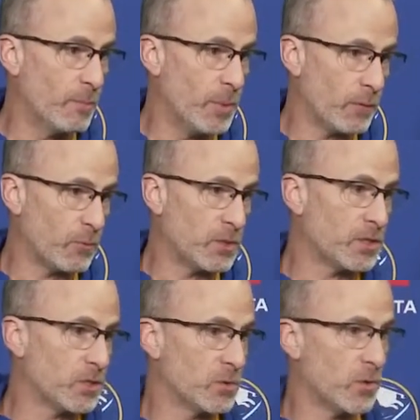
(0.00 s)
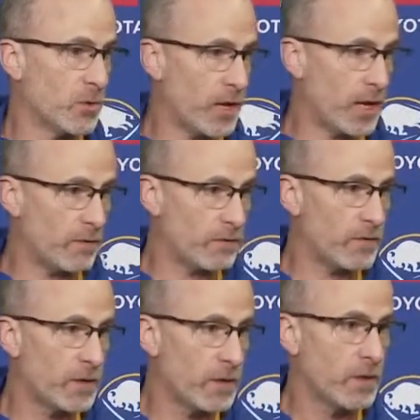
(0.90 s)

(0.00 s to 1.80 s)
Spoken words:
but we still don't have